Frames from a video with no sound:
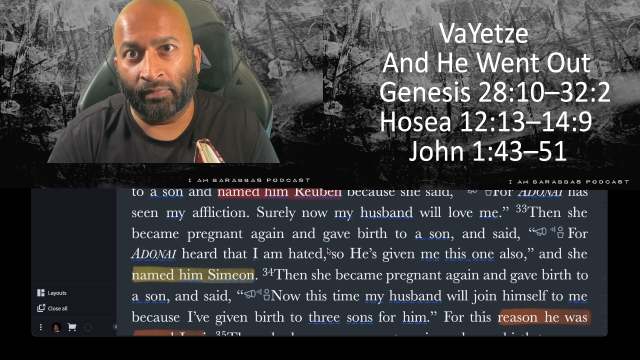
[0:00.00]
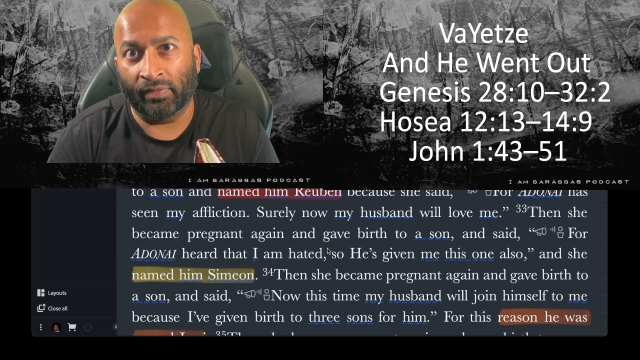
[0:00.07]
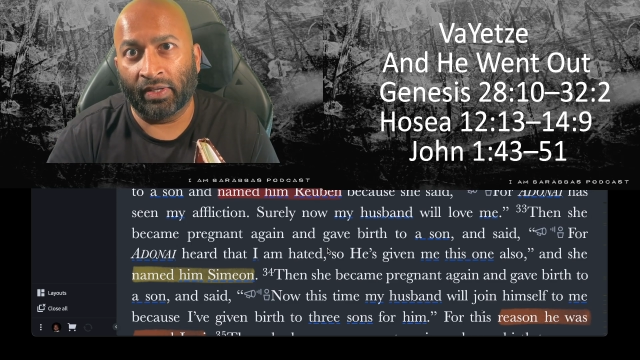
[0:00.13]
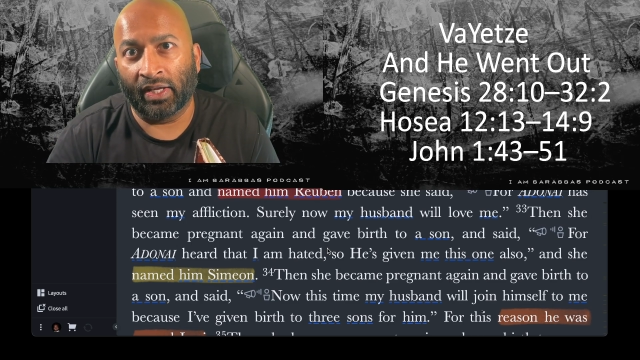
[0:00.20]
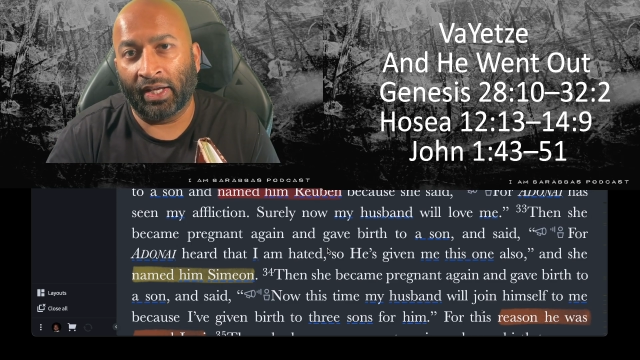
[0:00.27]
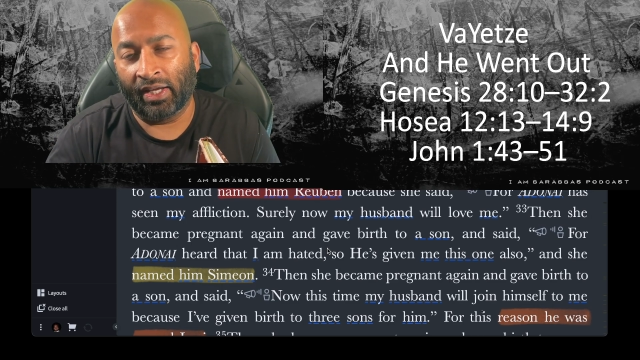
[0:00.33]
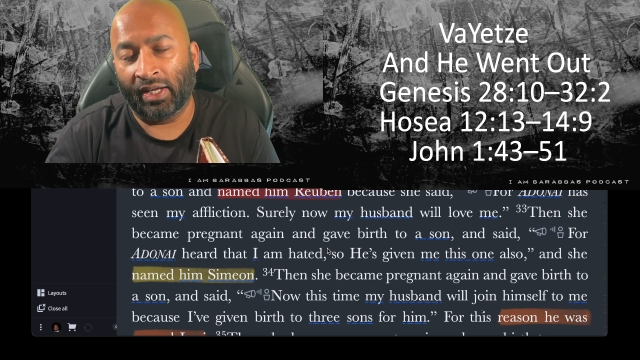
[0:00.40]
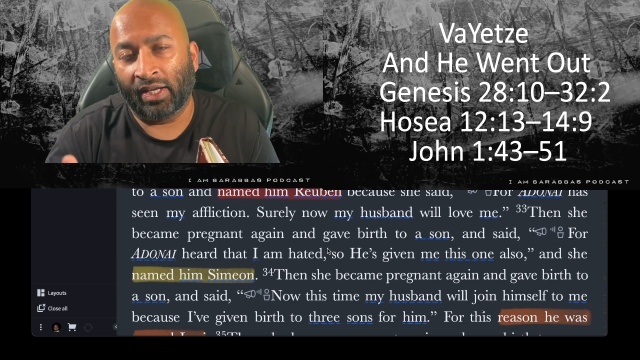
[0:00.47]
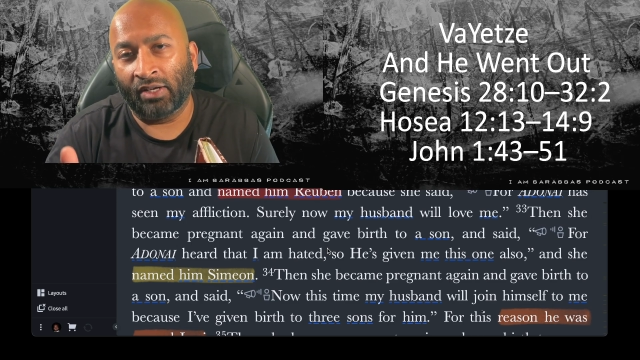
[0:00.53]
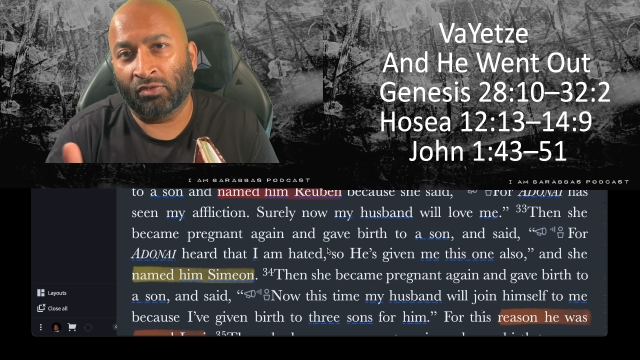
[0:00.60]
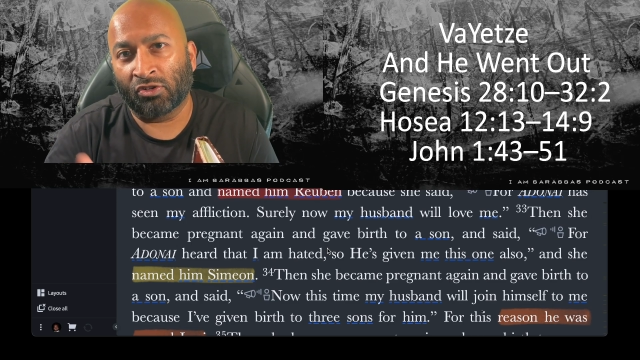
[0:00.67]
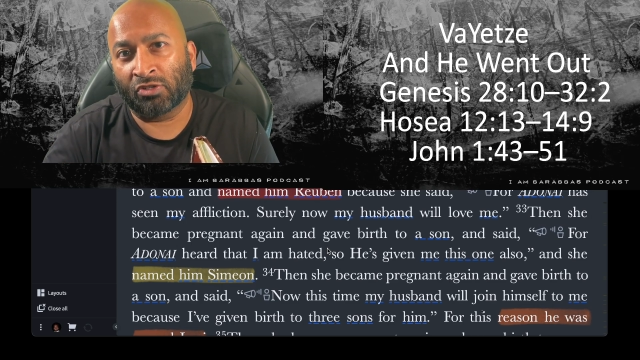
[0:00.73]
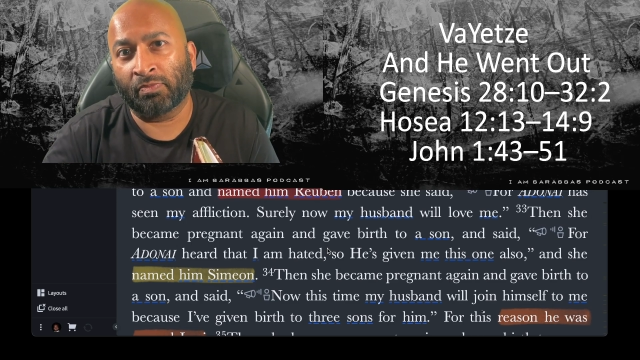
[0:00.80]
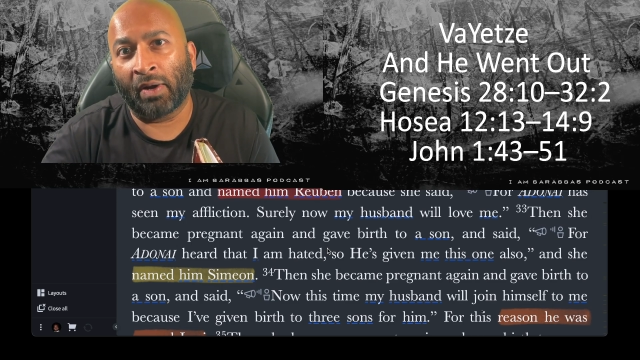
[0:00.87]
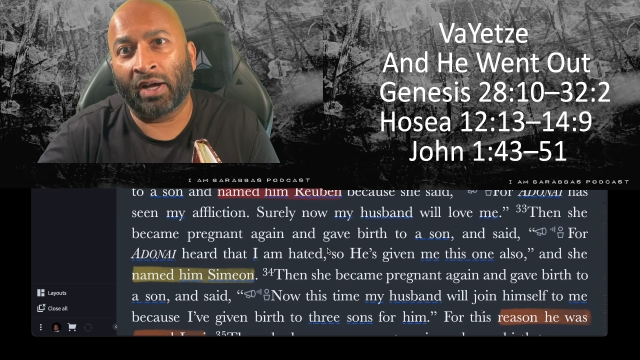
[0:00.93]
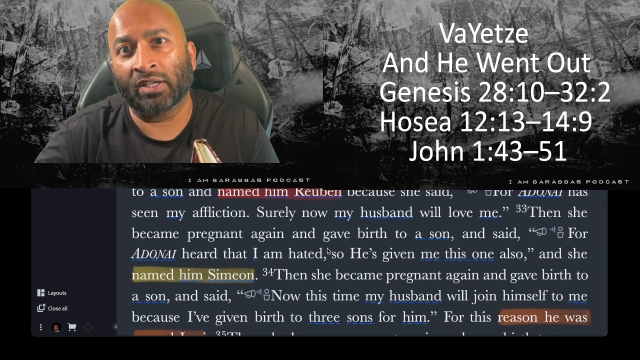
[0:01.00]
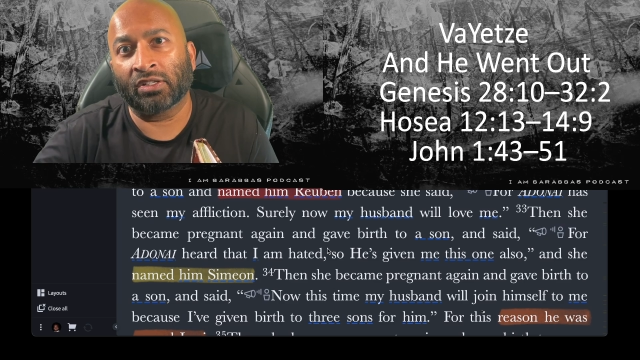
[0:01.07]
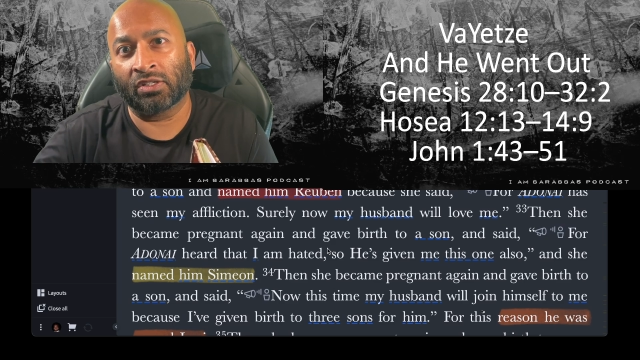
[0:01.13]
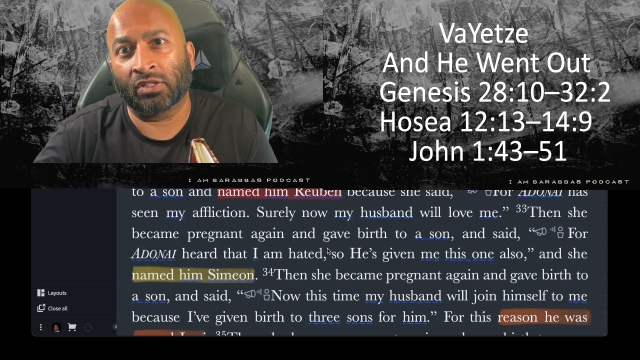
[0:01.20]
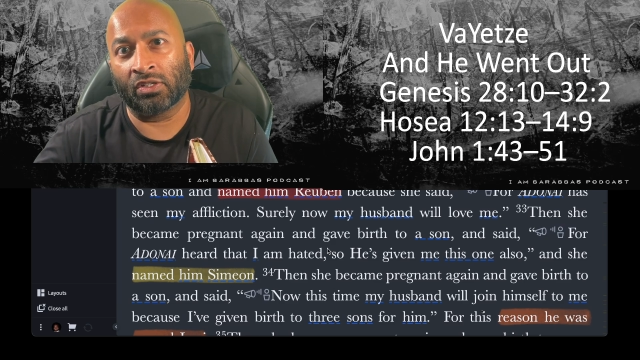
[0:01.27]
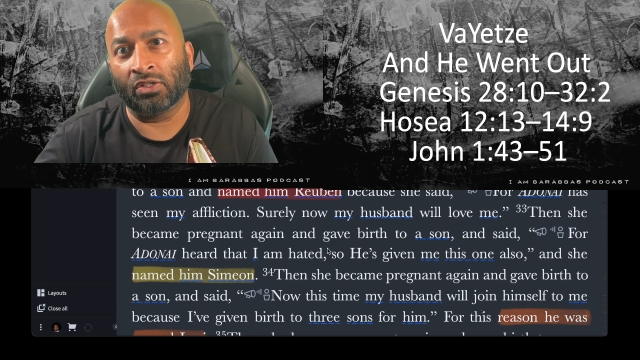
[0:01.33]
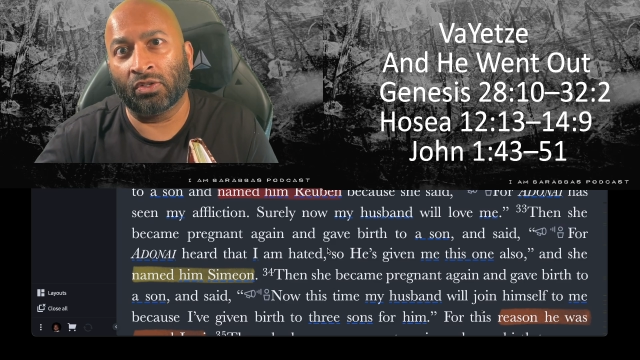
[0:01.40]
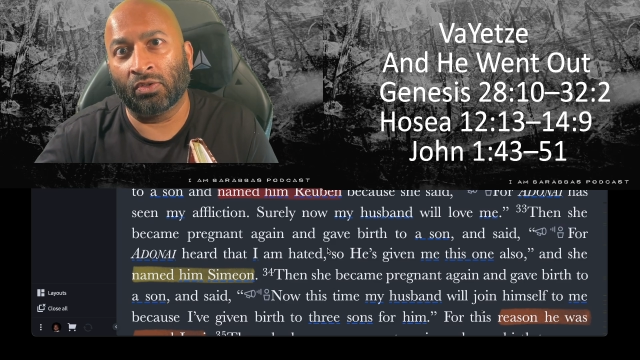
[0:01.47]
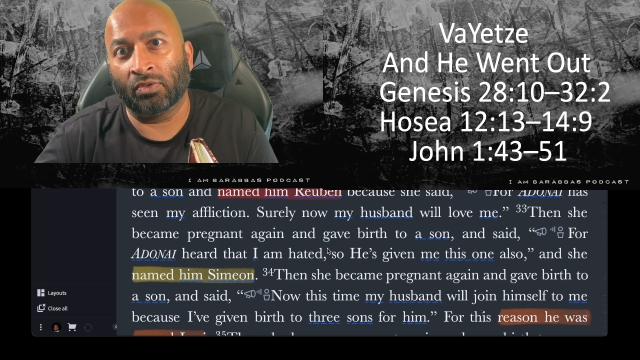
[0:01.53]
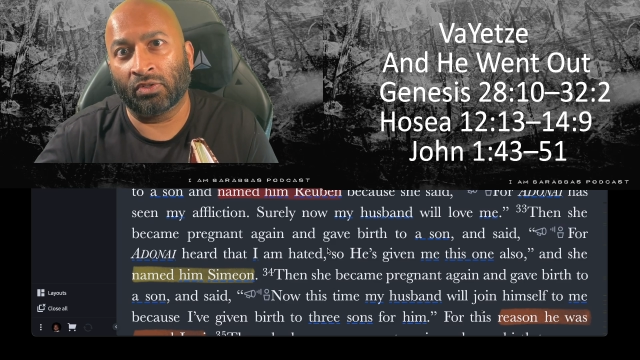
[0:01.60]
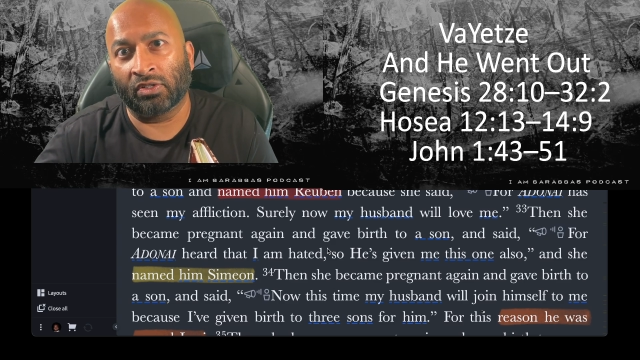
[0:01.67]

in response to